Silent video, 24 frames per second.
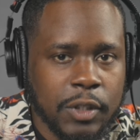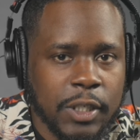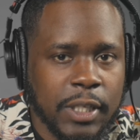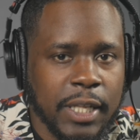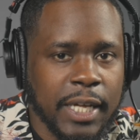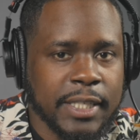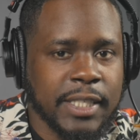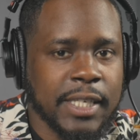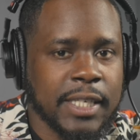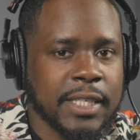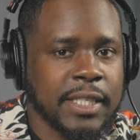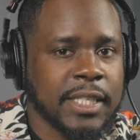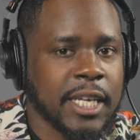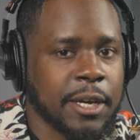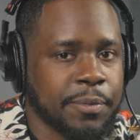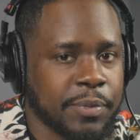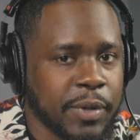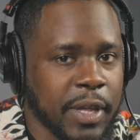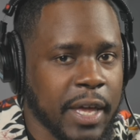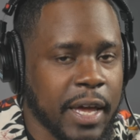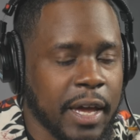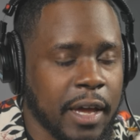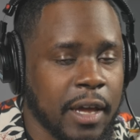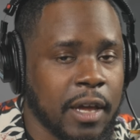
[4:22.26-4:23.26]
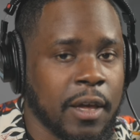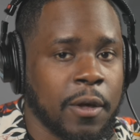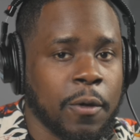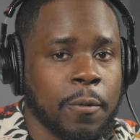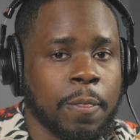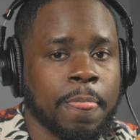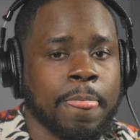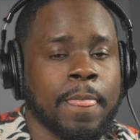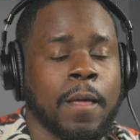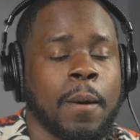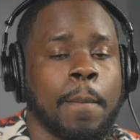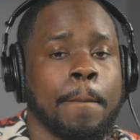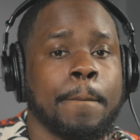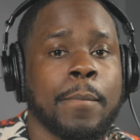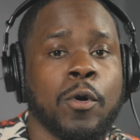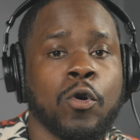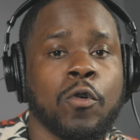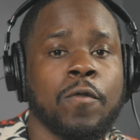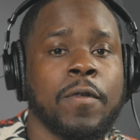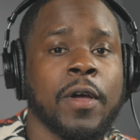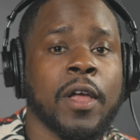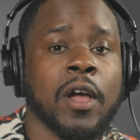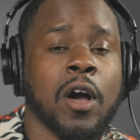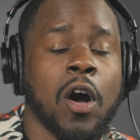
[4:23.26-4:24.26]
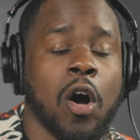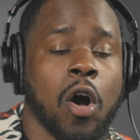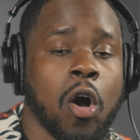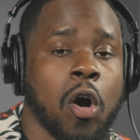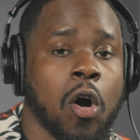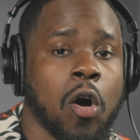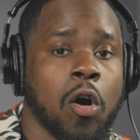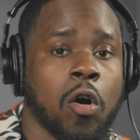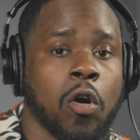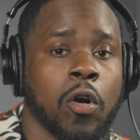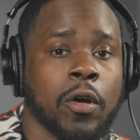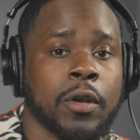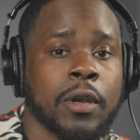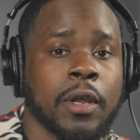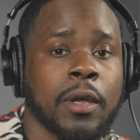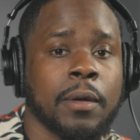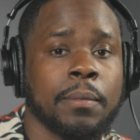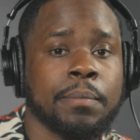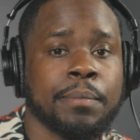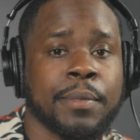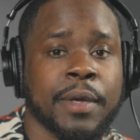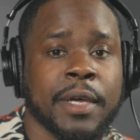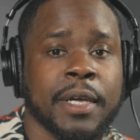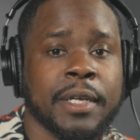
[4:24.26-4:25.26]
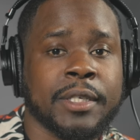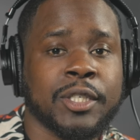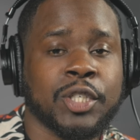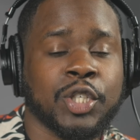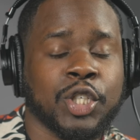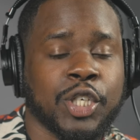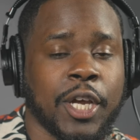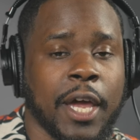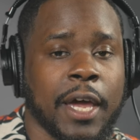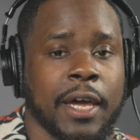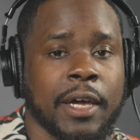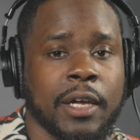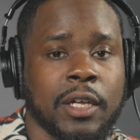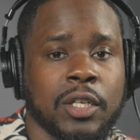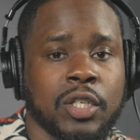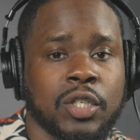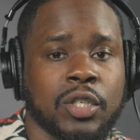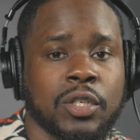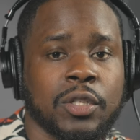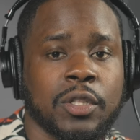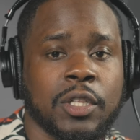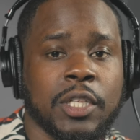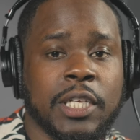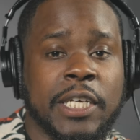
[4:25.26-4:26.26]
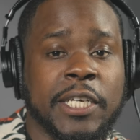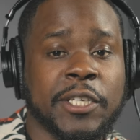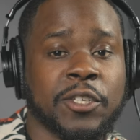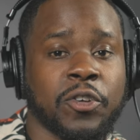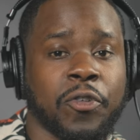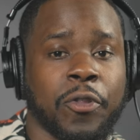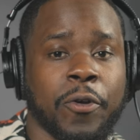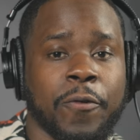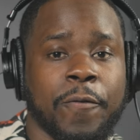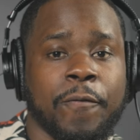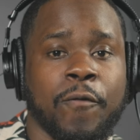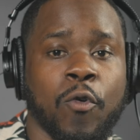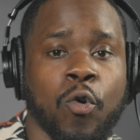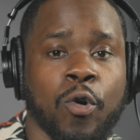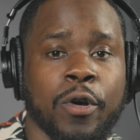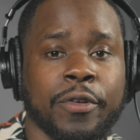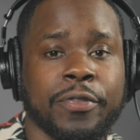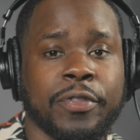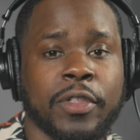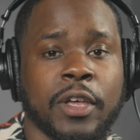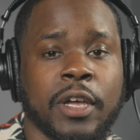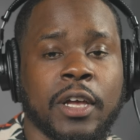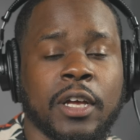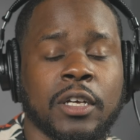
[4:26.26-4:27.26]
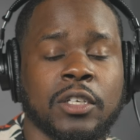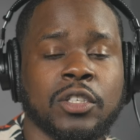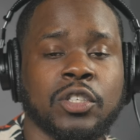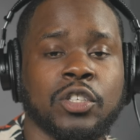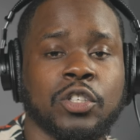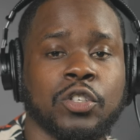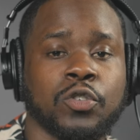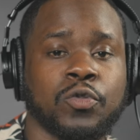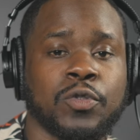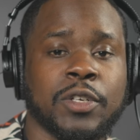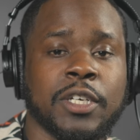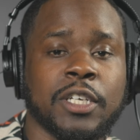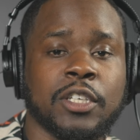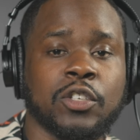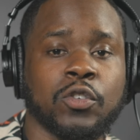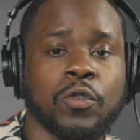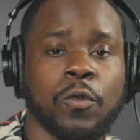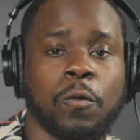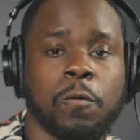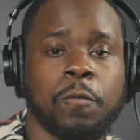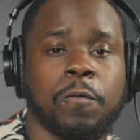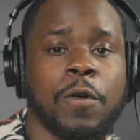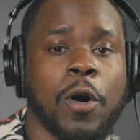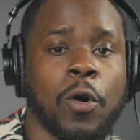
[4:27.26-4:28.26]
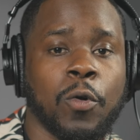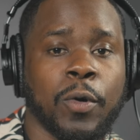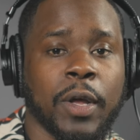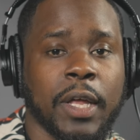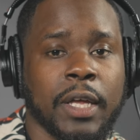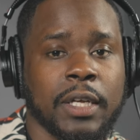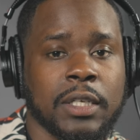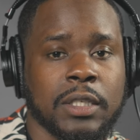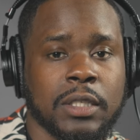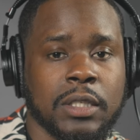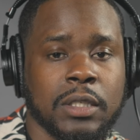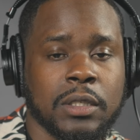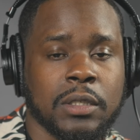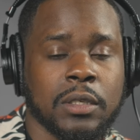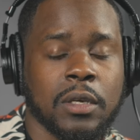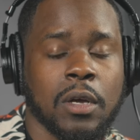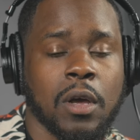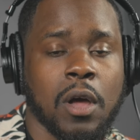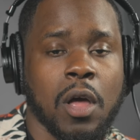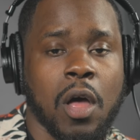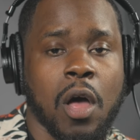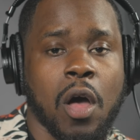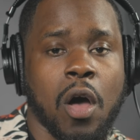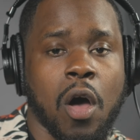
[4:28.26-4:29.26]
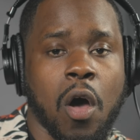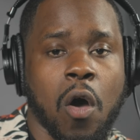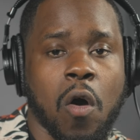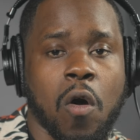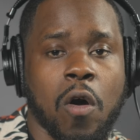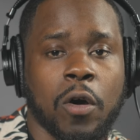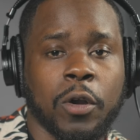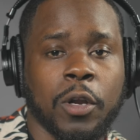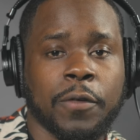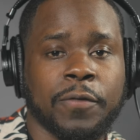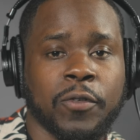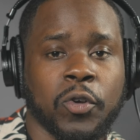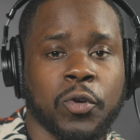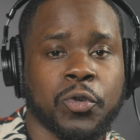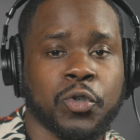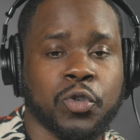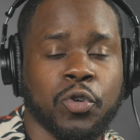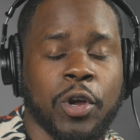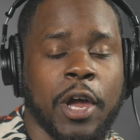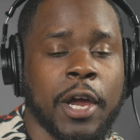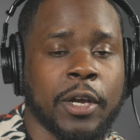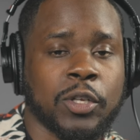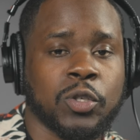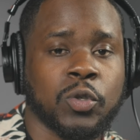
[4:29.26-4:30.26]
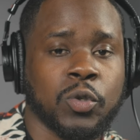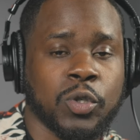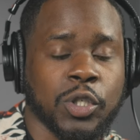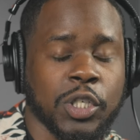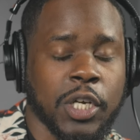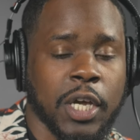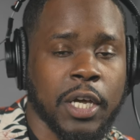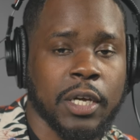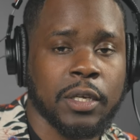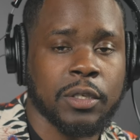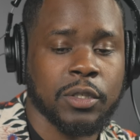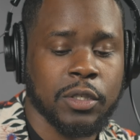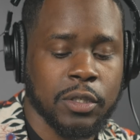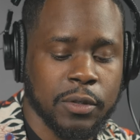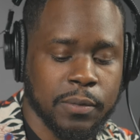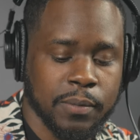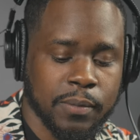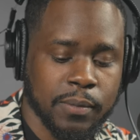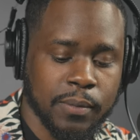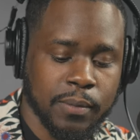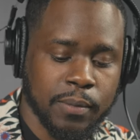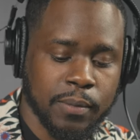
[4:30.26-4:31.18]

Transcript: Let's accept that. Moving on means change. These are the four things you need to focus on if you're trying to change